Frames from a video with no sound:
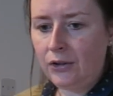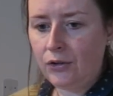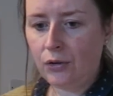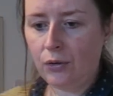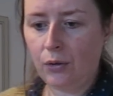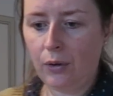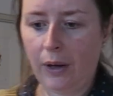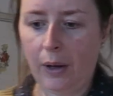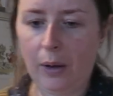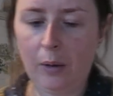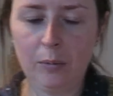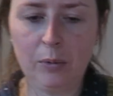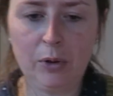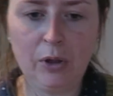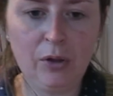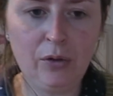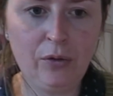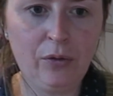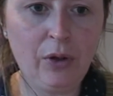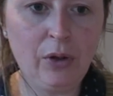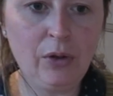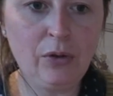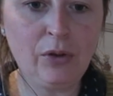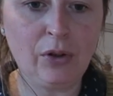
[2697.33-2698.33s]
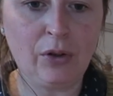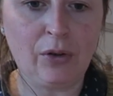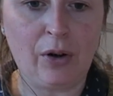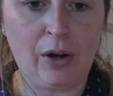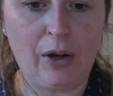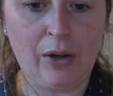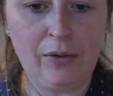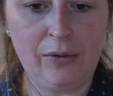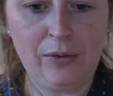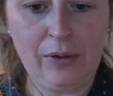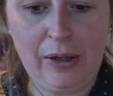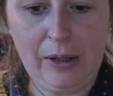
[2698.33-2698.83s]
sure how I'm going to
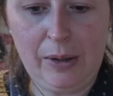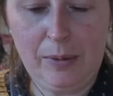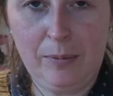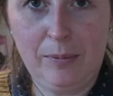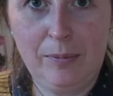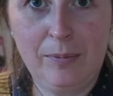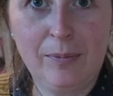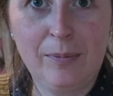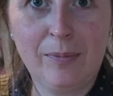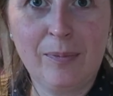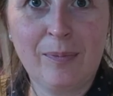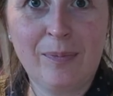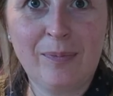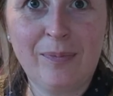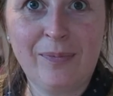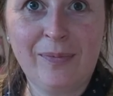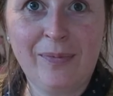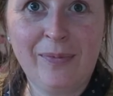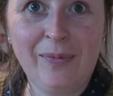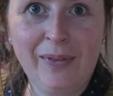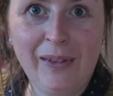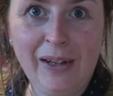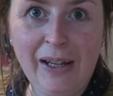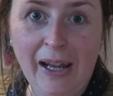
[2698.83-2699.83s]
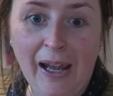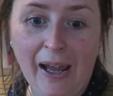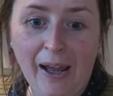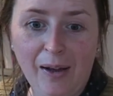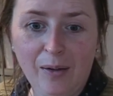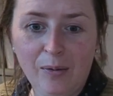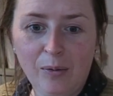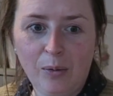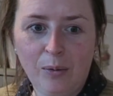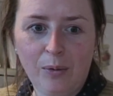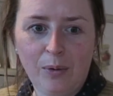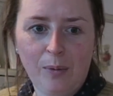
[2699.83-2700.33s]
photograph it
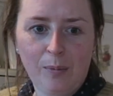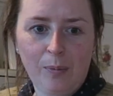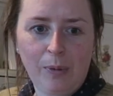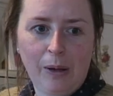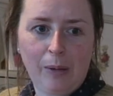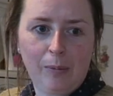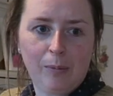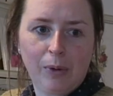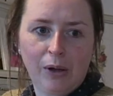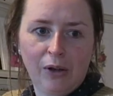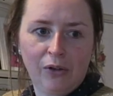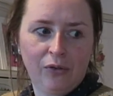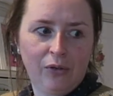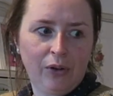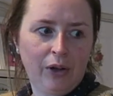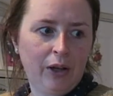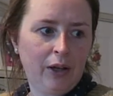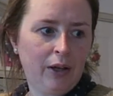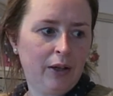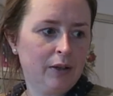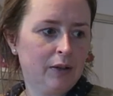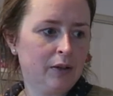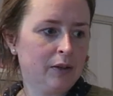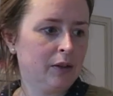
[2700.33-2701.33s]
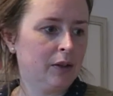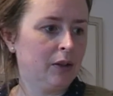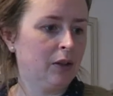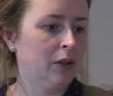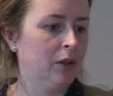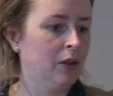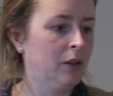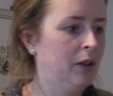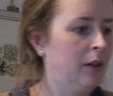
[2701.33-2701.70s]
yet. What will it be in my first